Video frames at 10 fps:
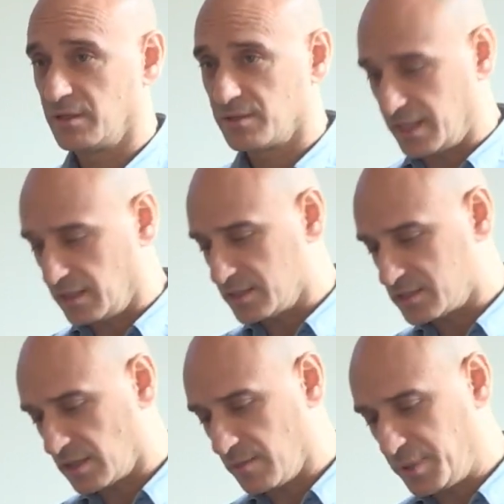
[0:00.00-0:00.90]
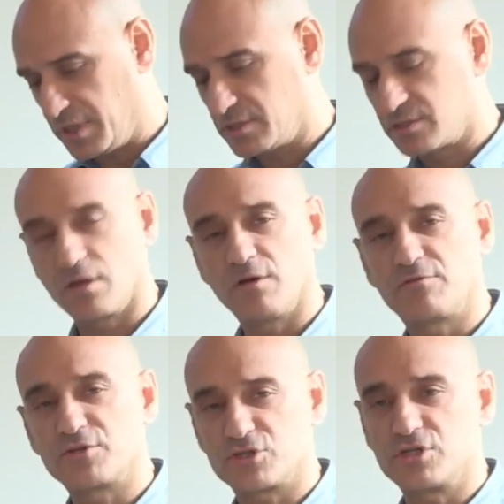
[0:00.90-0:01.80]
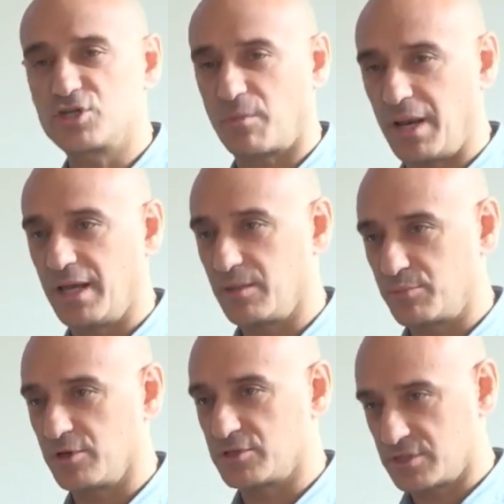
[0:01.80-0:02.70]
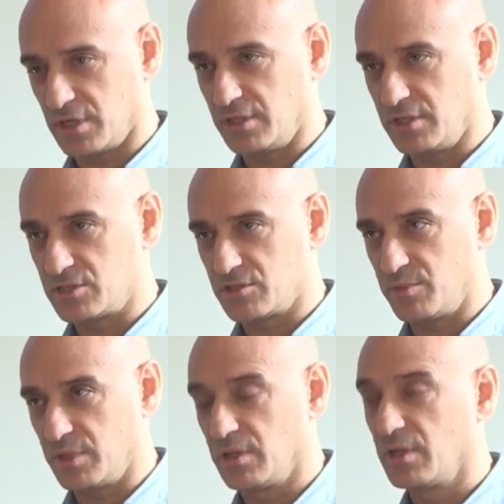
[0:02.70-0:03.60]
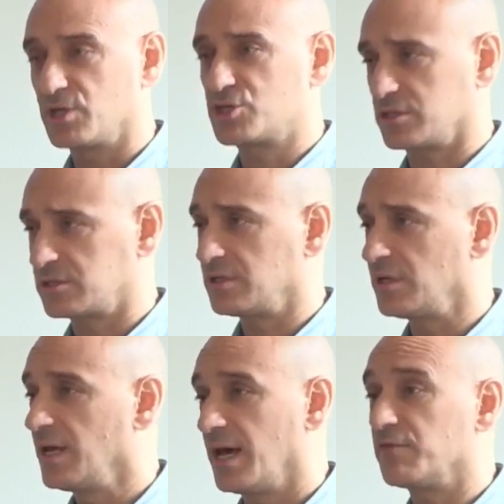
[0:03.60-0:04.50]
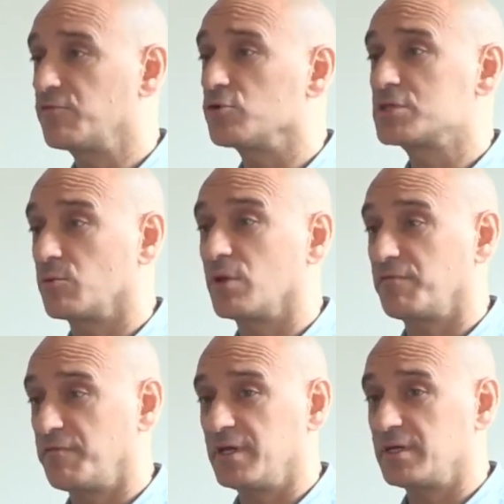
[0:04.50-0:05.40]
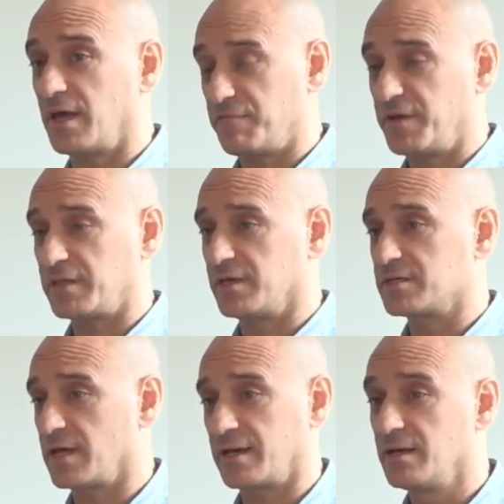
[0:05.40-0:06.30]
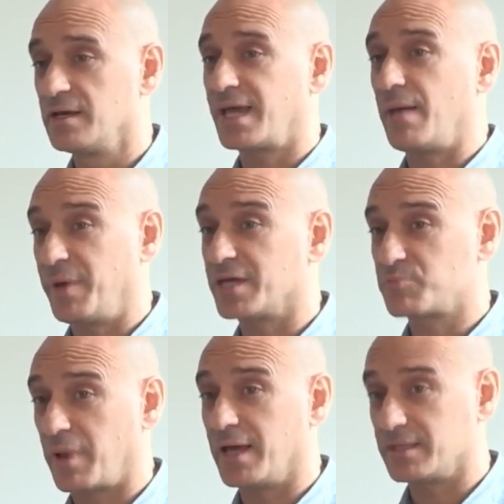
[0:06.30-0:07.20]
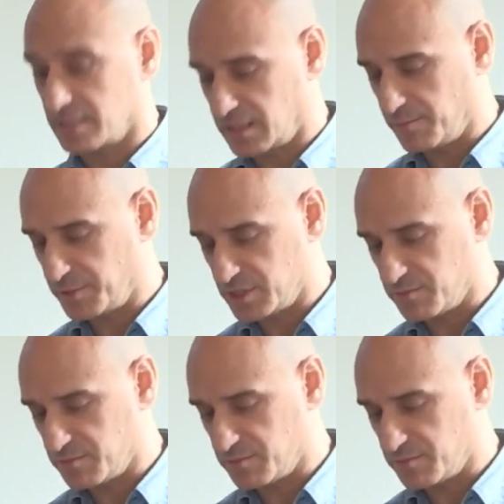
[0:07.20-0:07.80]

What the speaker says: That is a piece of the strategic planning process that needs to be adjusted. And of course, it will affect things like CapEx plans that companies